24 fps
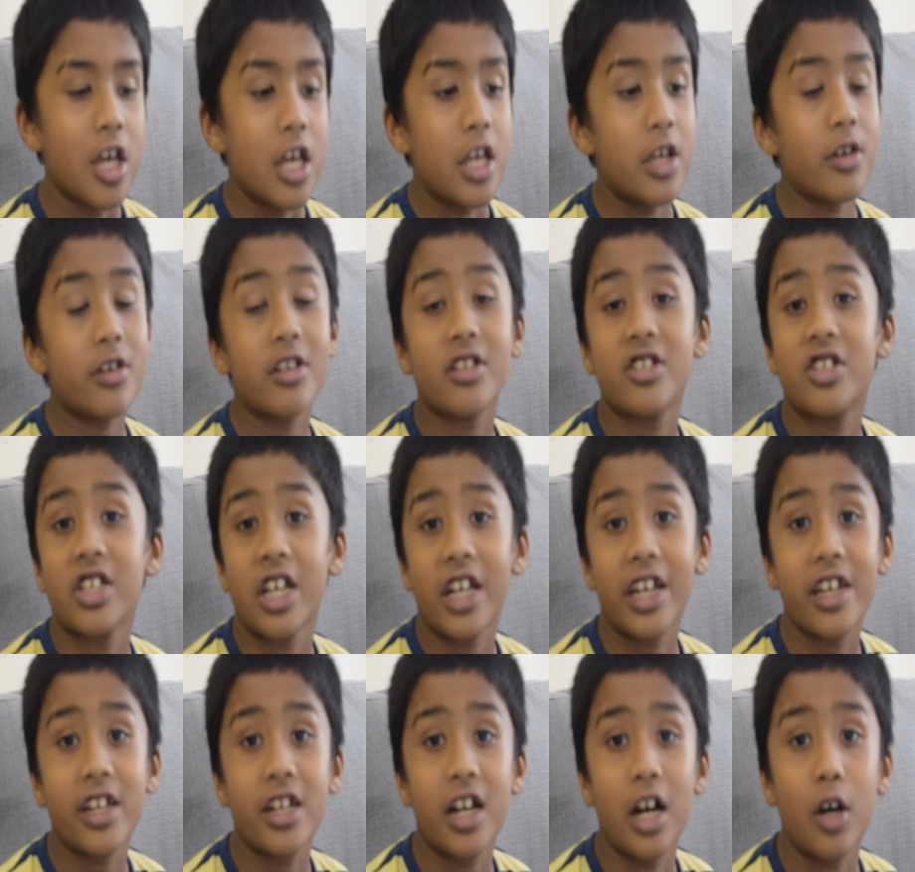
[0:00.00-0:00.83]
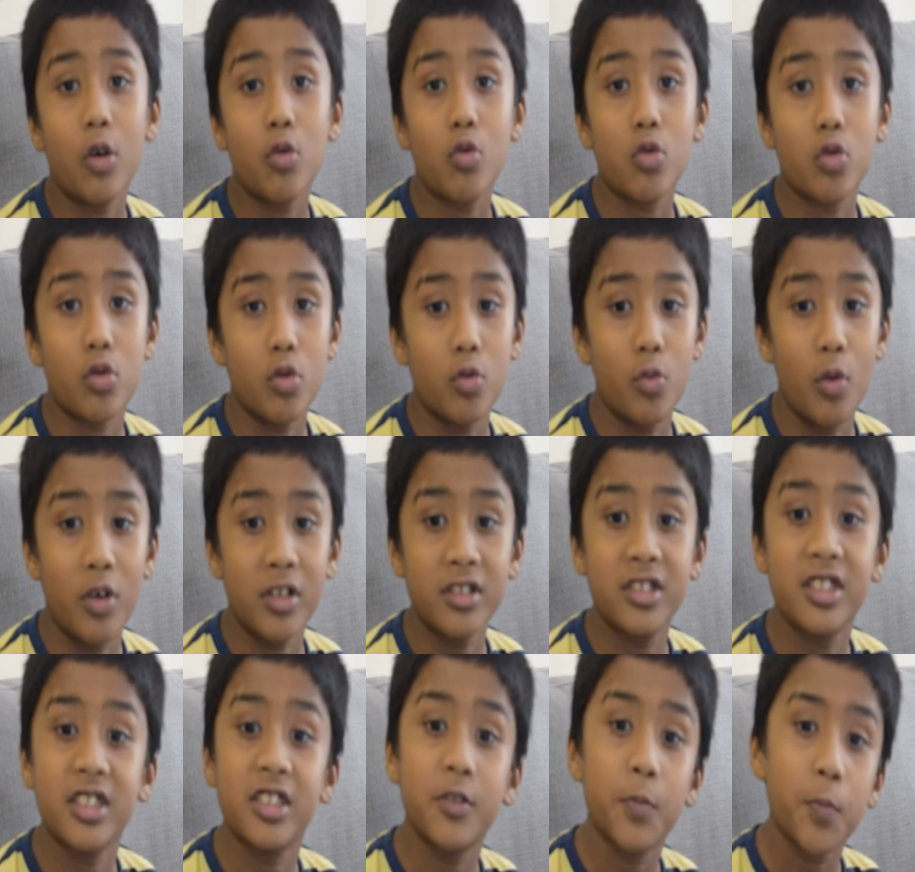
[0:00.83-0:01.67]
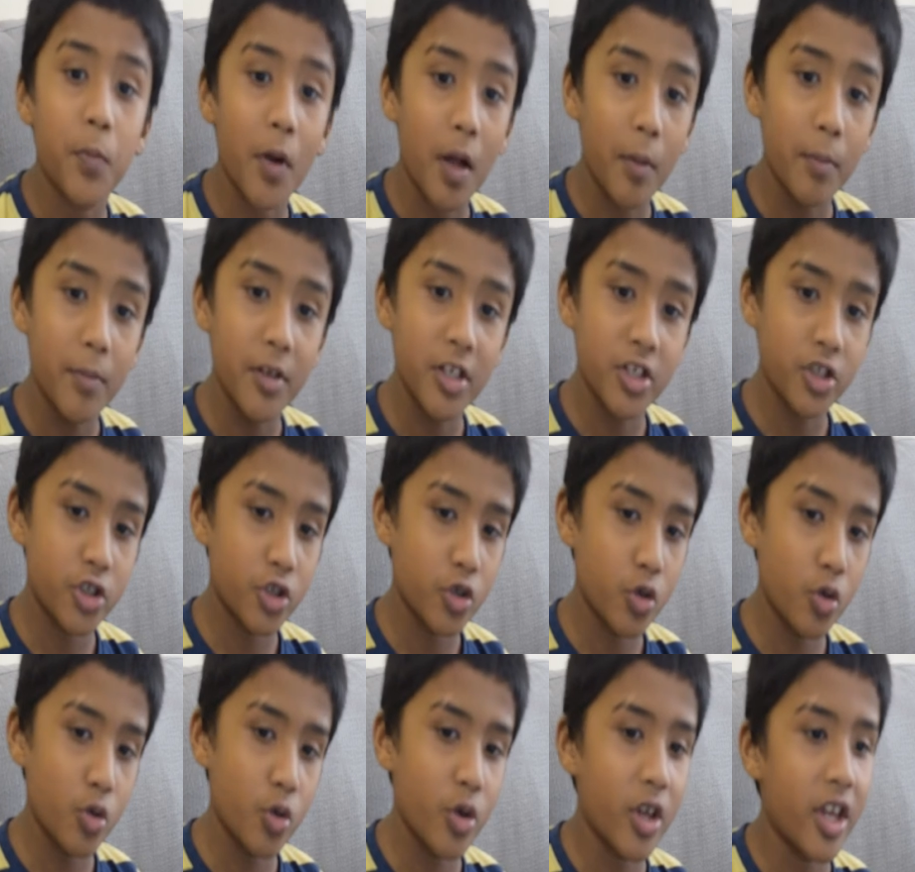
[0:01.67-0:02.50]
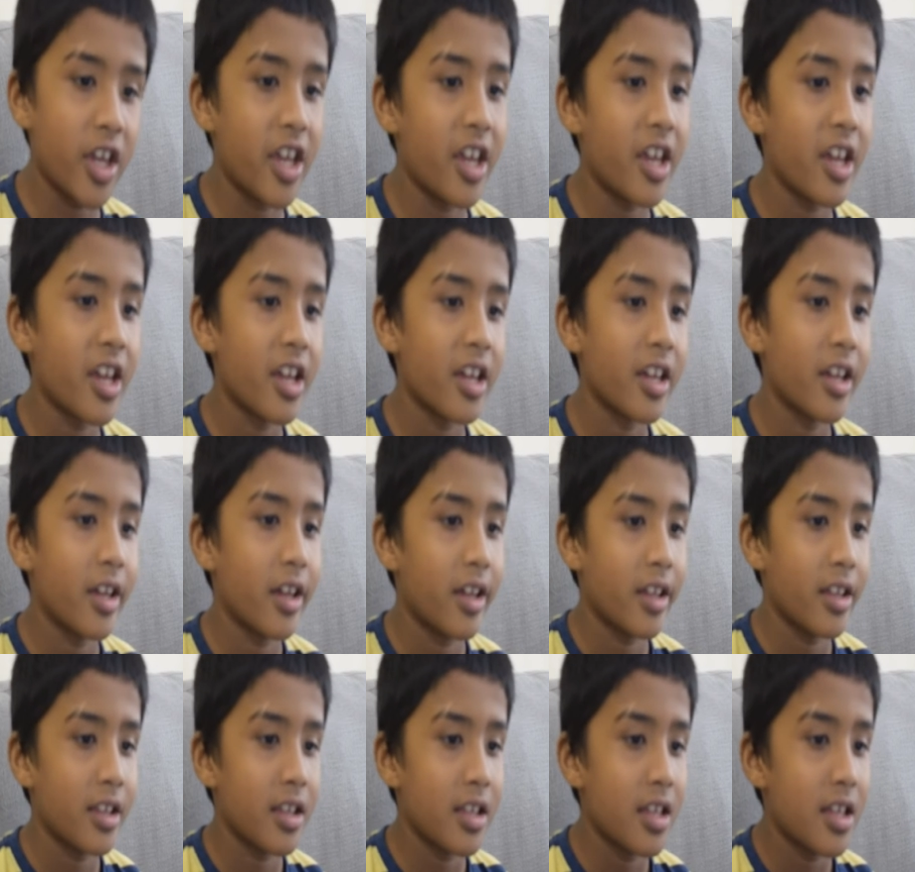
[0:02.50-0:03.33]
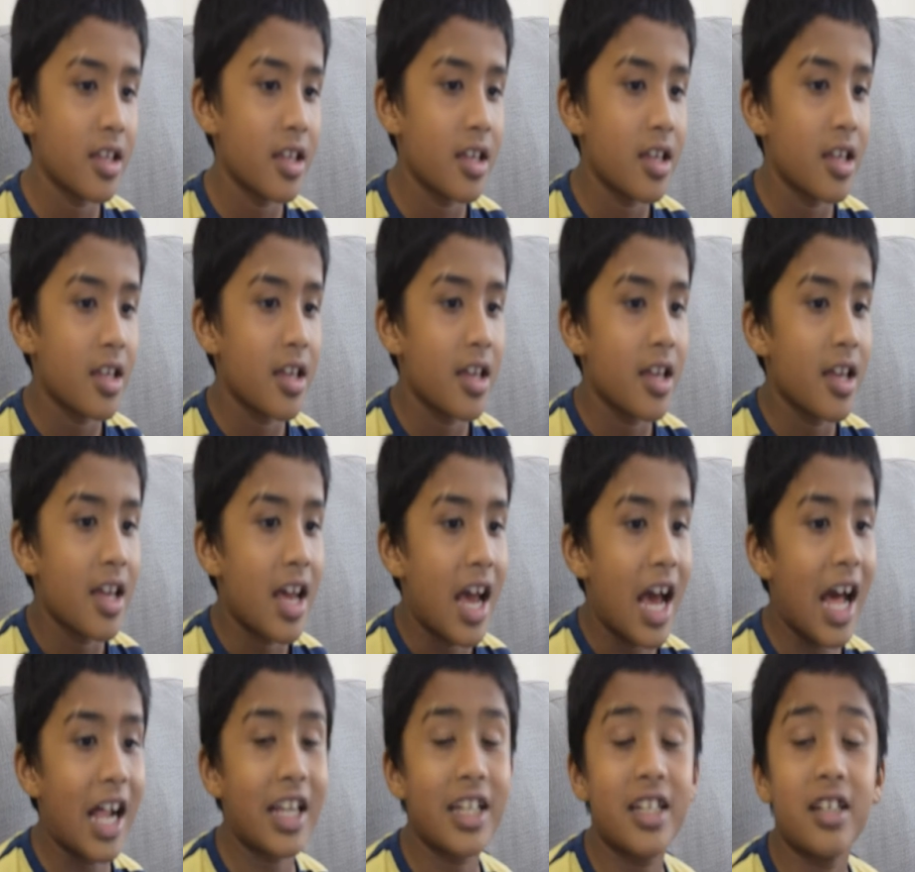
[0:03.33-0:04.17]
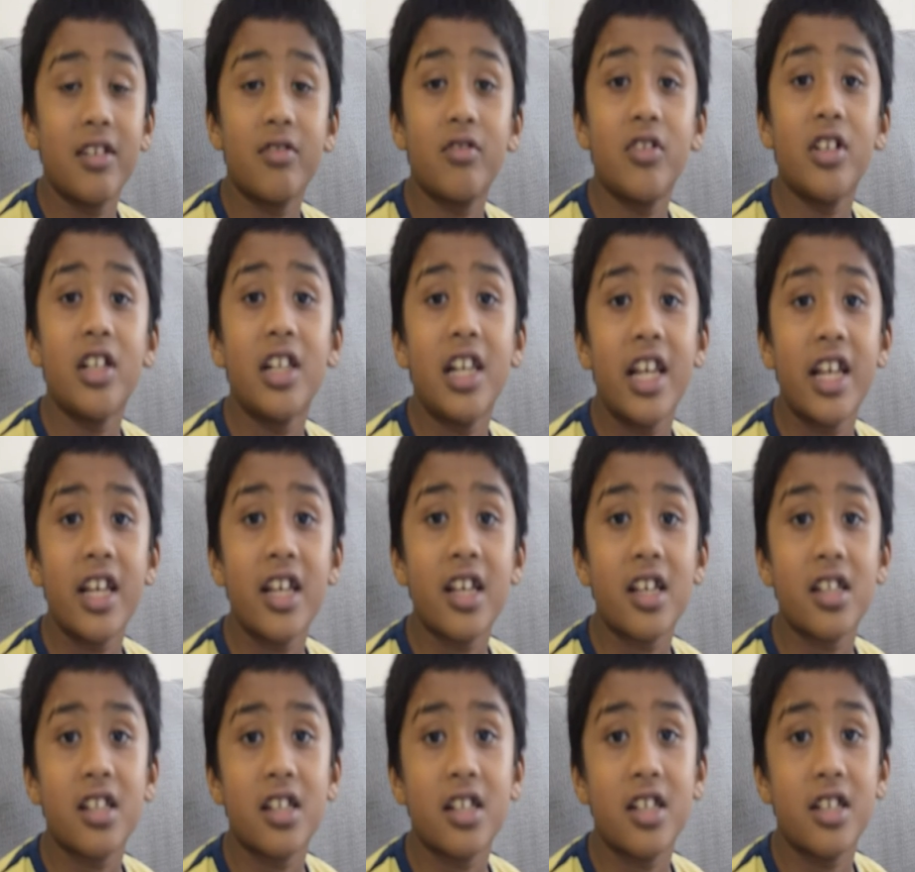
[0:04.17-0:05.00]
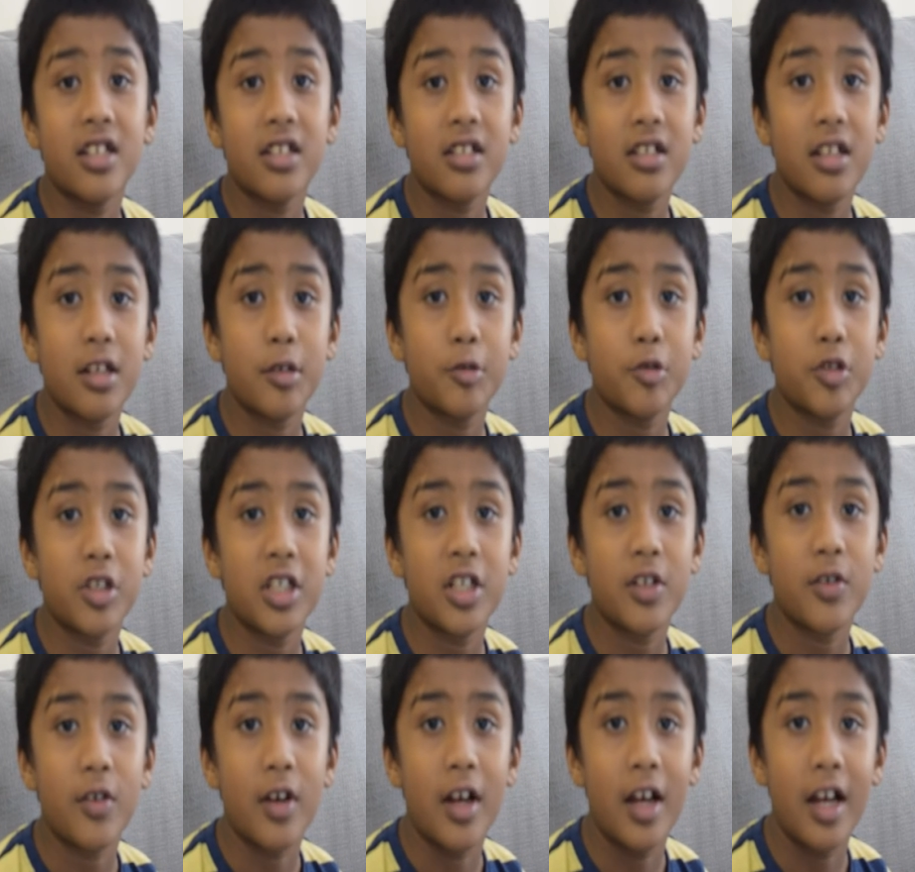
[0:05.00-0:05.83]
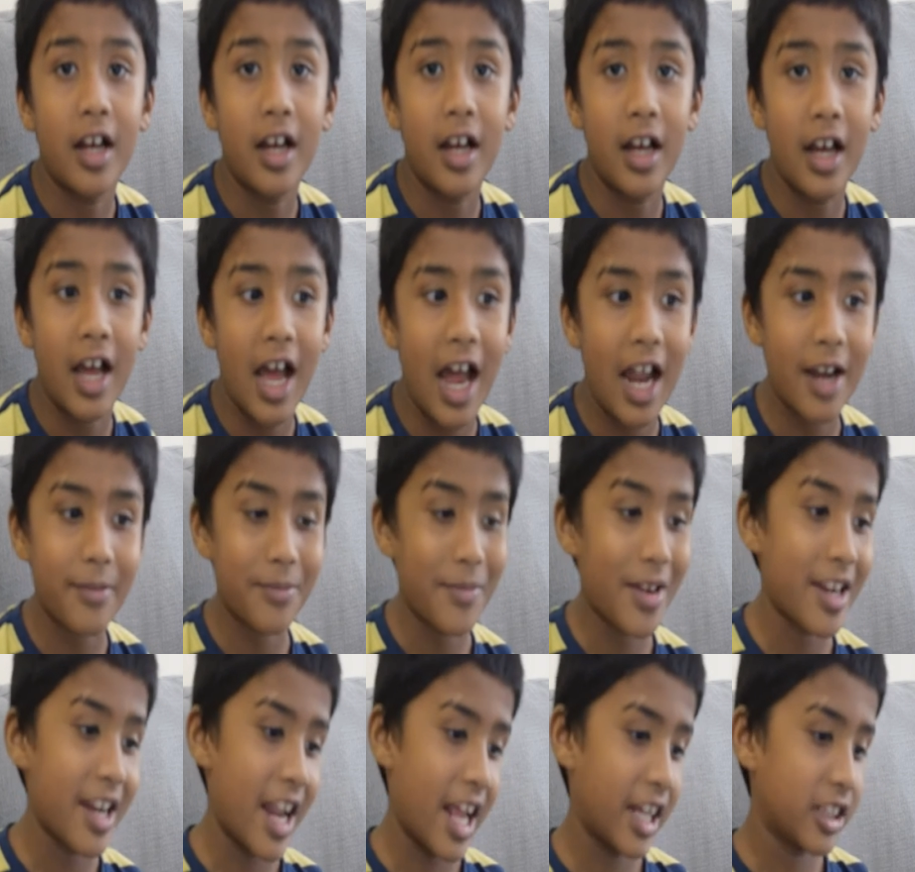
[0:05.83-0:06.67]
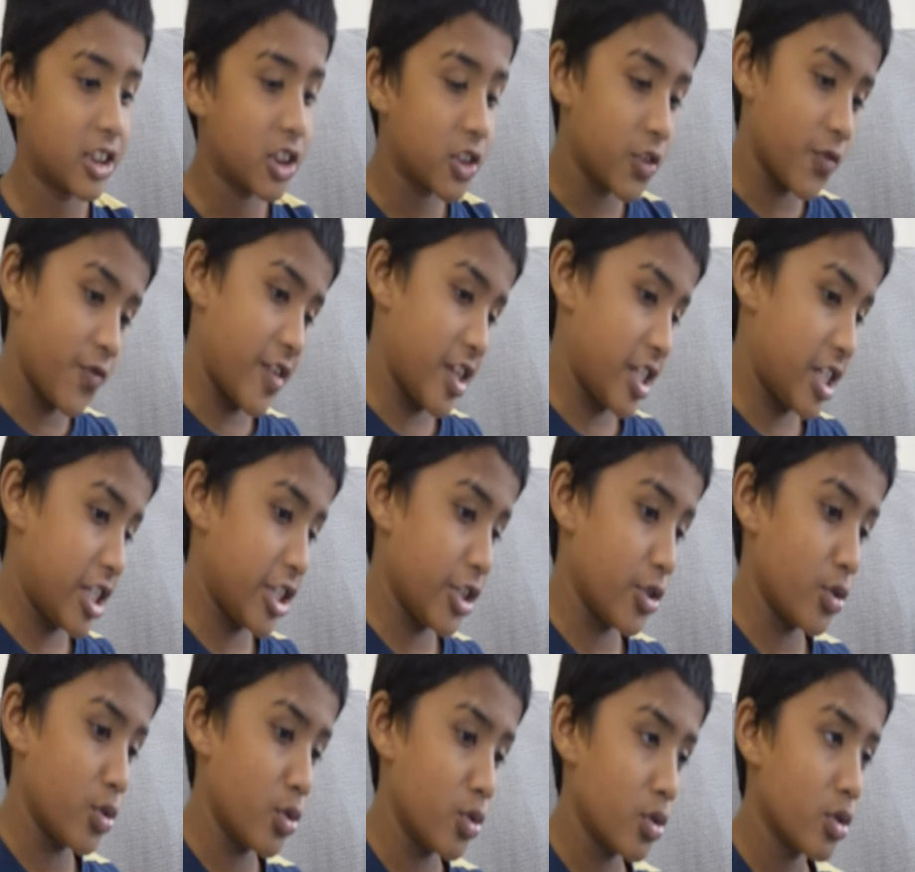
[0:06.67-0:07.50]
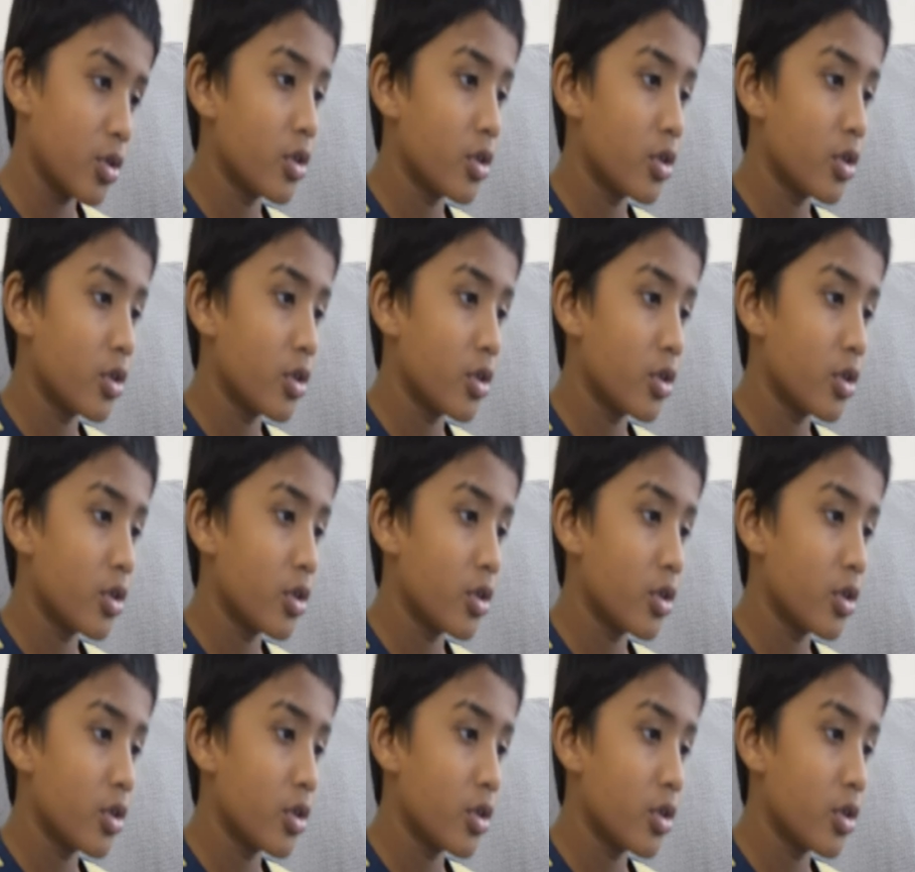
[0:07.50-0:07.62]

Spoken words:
You can check it out once it's published. Okay, I'll give the link in the description and my next video.